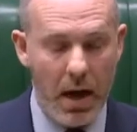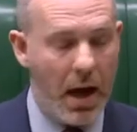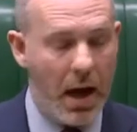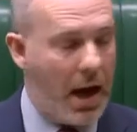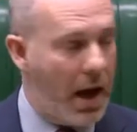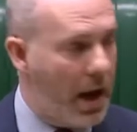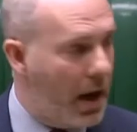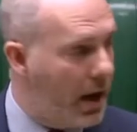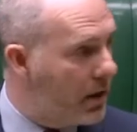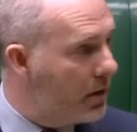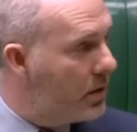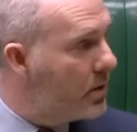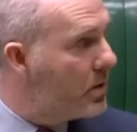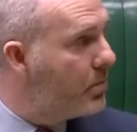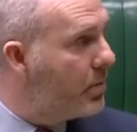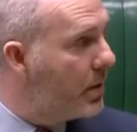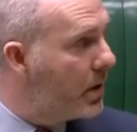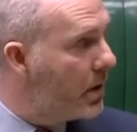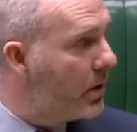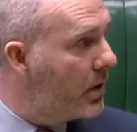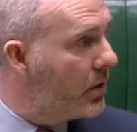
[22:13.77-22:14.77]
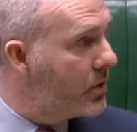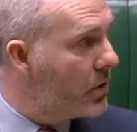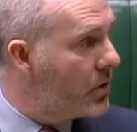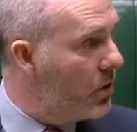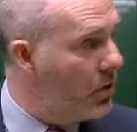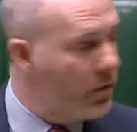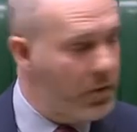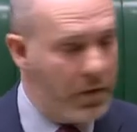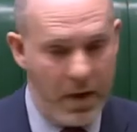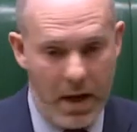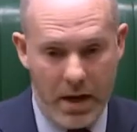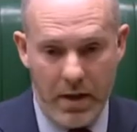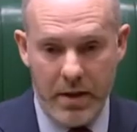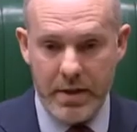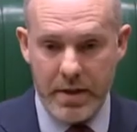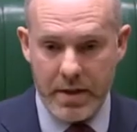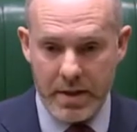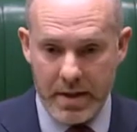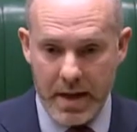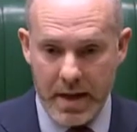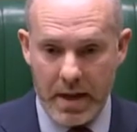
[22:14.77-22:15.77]
And because of, they
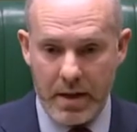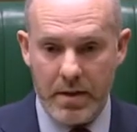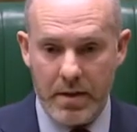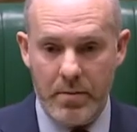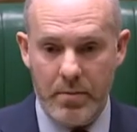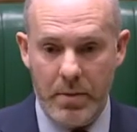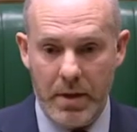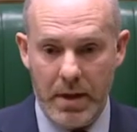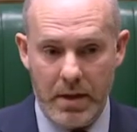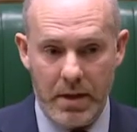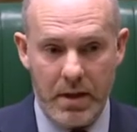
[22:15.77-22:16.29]
understandably,